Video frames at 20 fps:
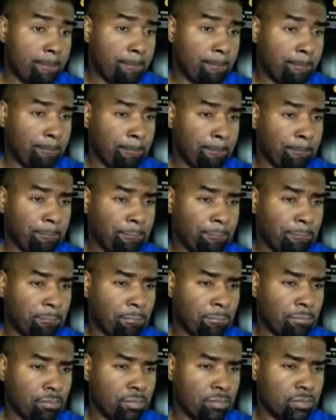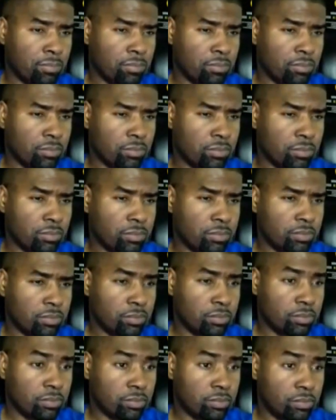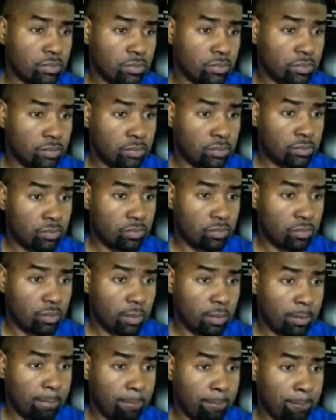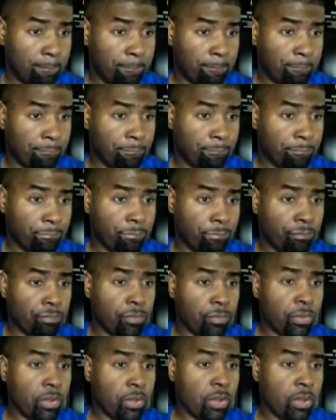Nothing is said.